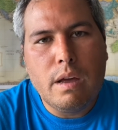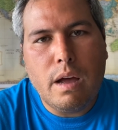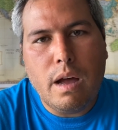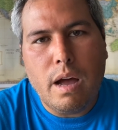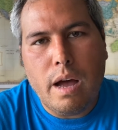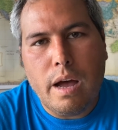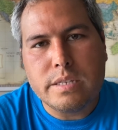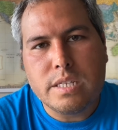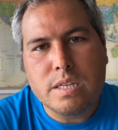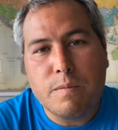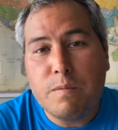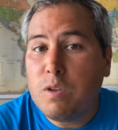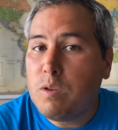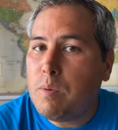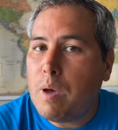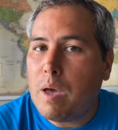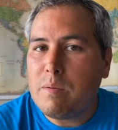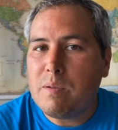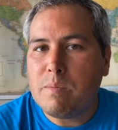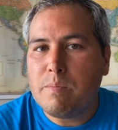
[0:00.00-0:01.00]
Uh, some of you
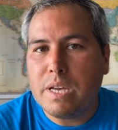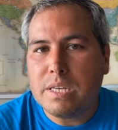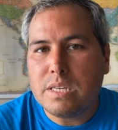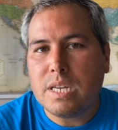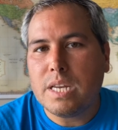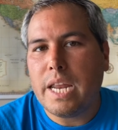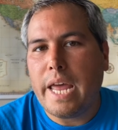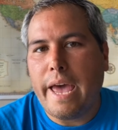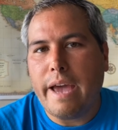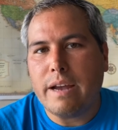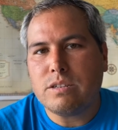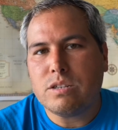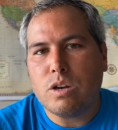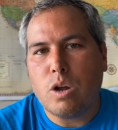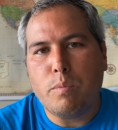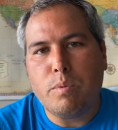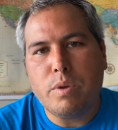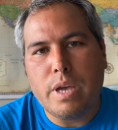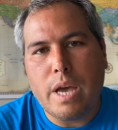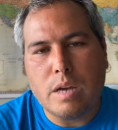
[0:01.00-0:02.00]
may be missing action.
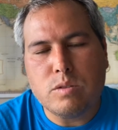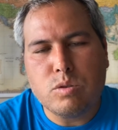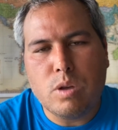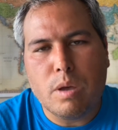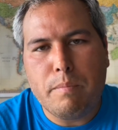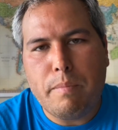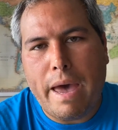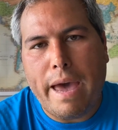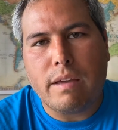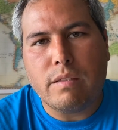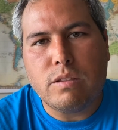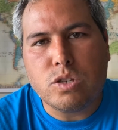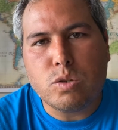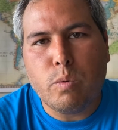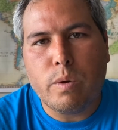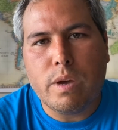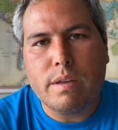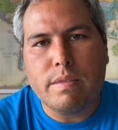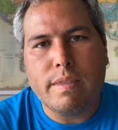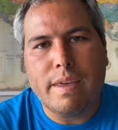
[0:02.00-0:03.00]
Hope you guys will get back in the
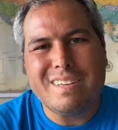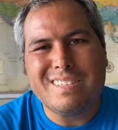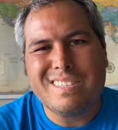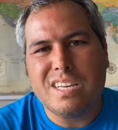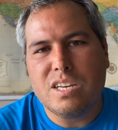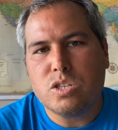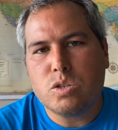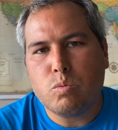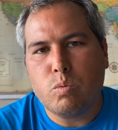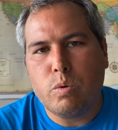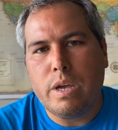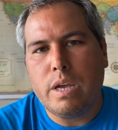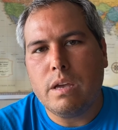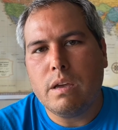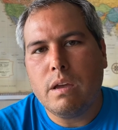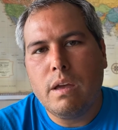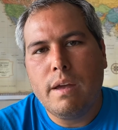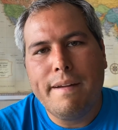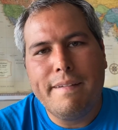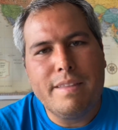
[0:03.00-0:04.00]
swing of things this
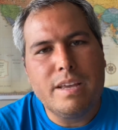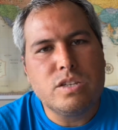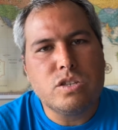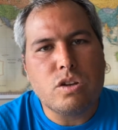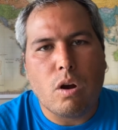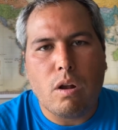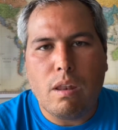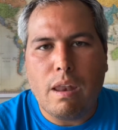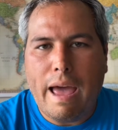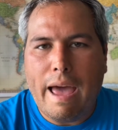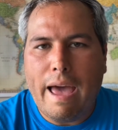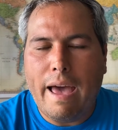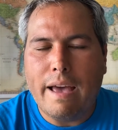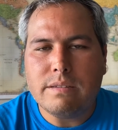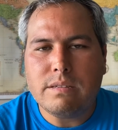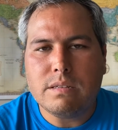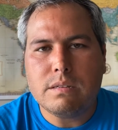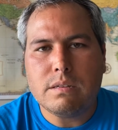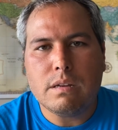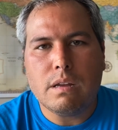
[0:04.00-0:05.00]
week. This is our
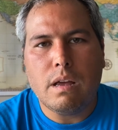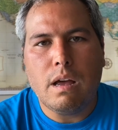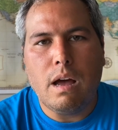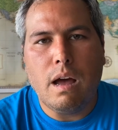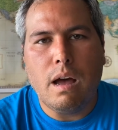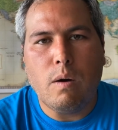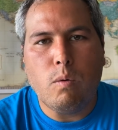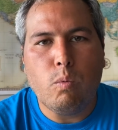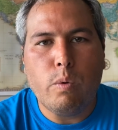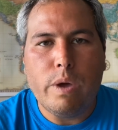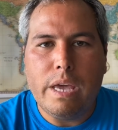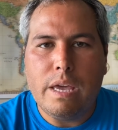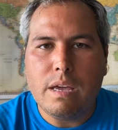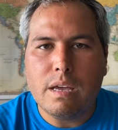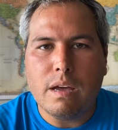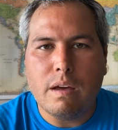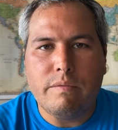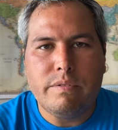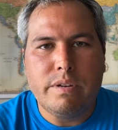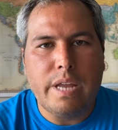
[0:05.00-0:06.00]
last uh,
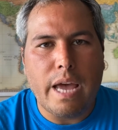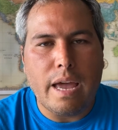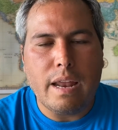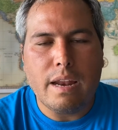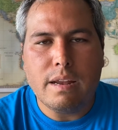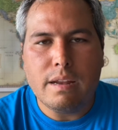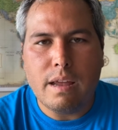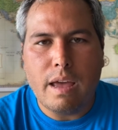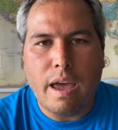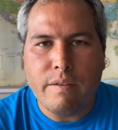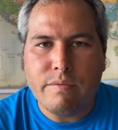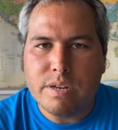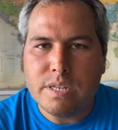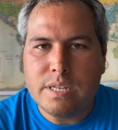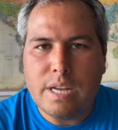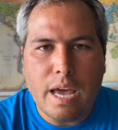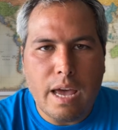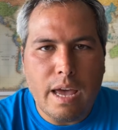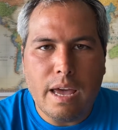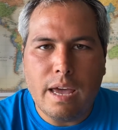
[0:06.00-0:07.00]
week of to every
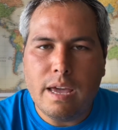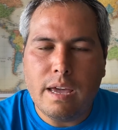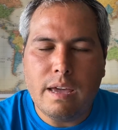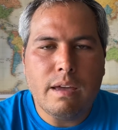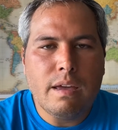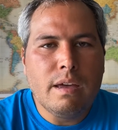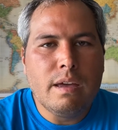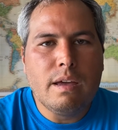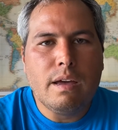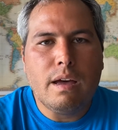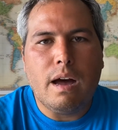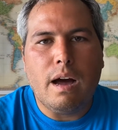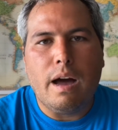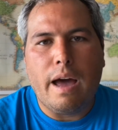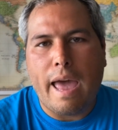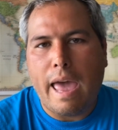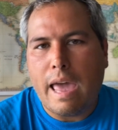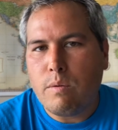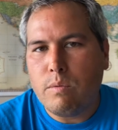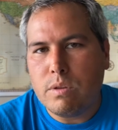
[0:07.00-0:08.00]
day, uh,
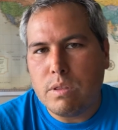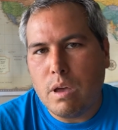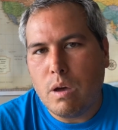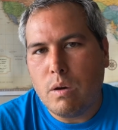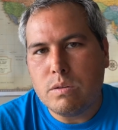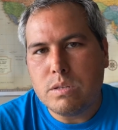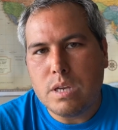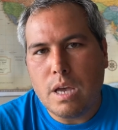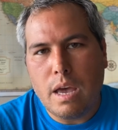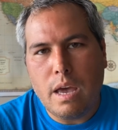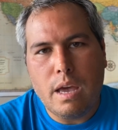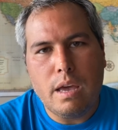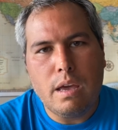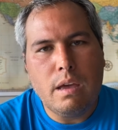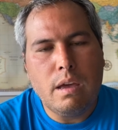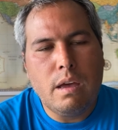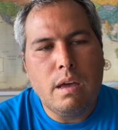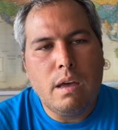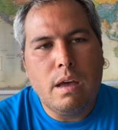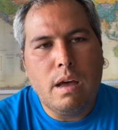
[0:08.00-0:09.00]
hanging with
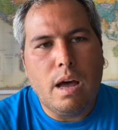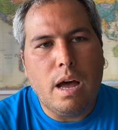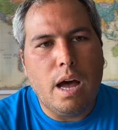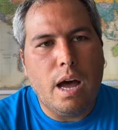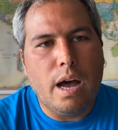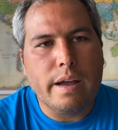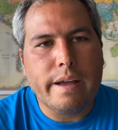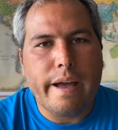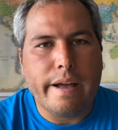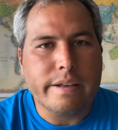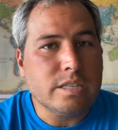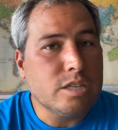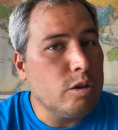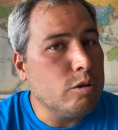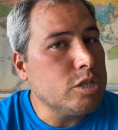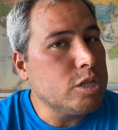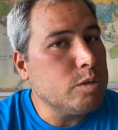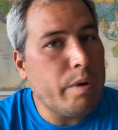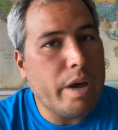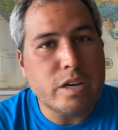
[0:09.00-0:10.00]
Jose. Uh, got
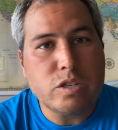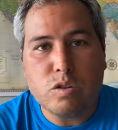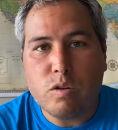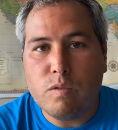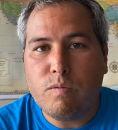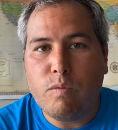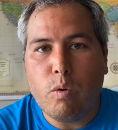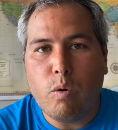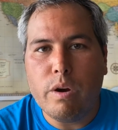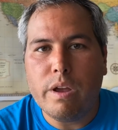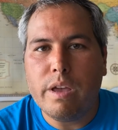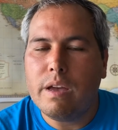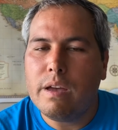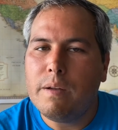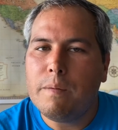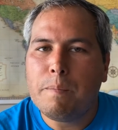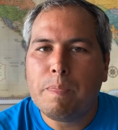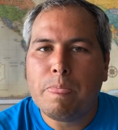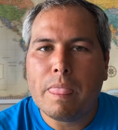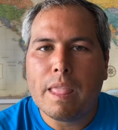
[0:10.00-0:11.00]
something special for
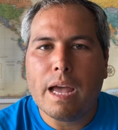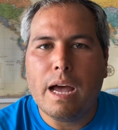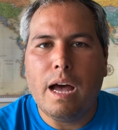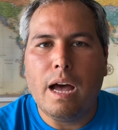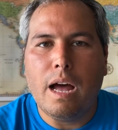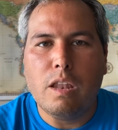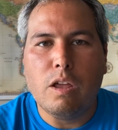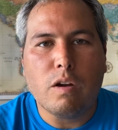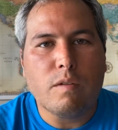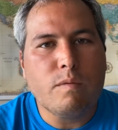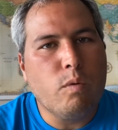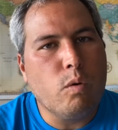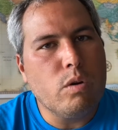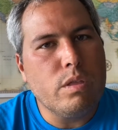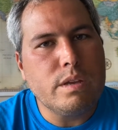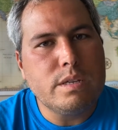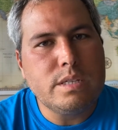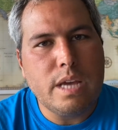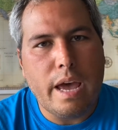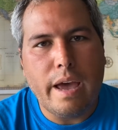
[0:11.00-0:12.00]
you. look
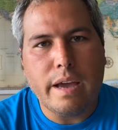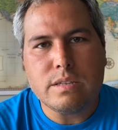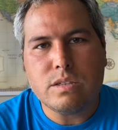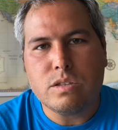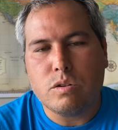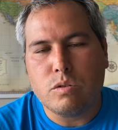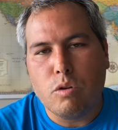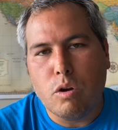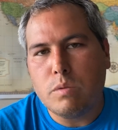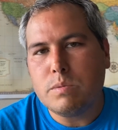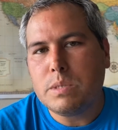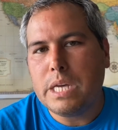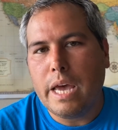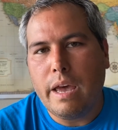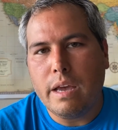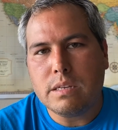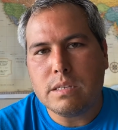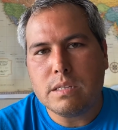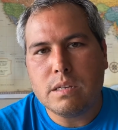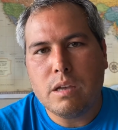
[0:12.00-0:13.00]
for the text, the group
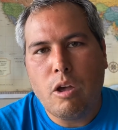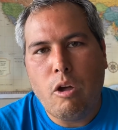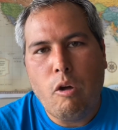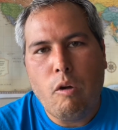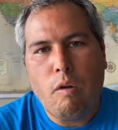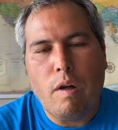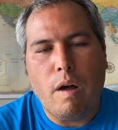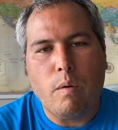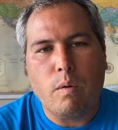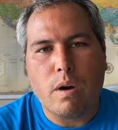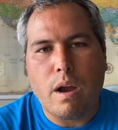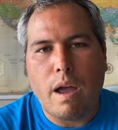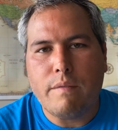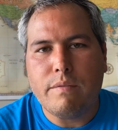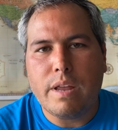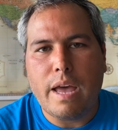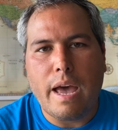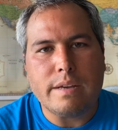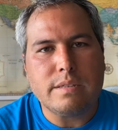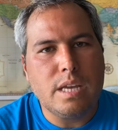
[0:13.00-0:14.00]
text. we're
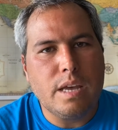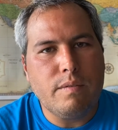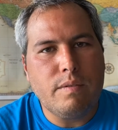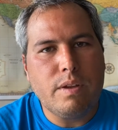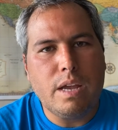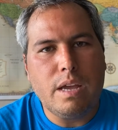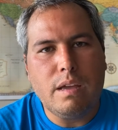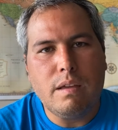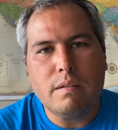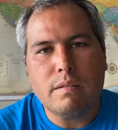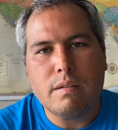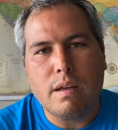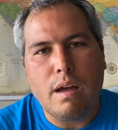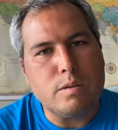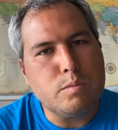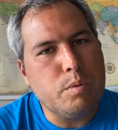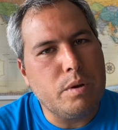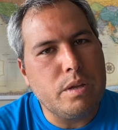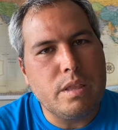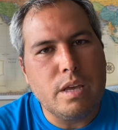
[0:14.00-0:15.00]
having activity. I'll
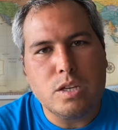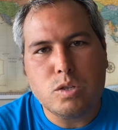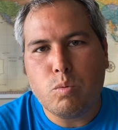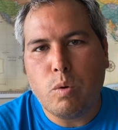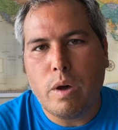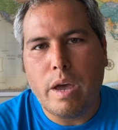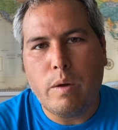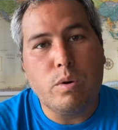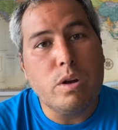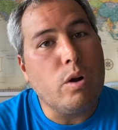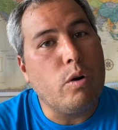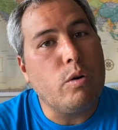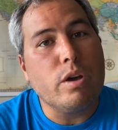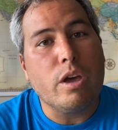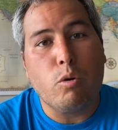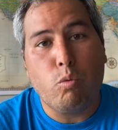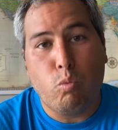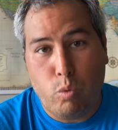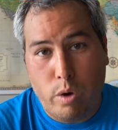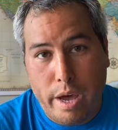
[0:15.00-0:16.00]
just put it this way: we're gonna
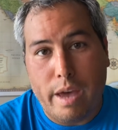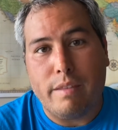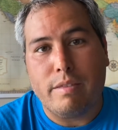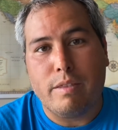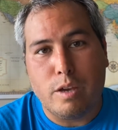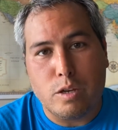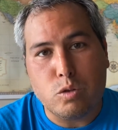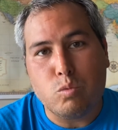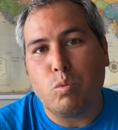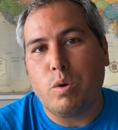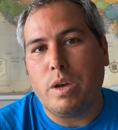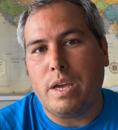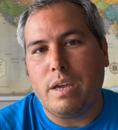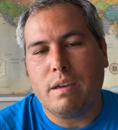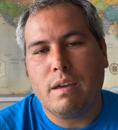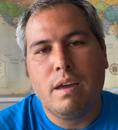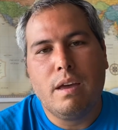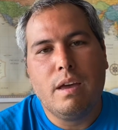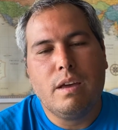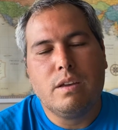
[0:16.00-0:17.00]
get wet this
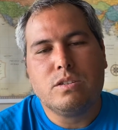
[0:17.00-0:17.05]
week.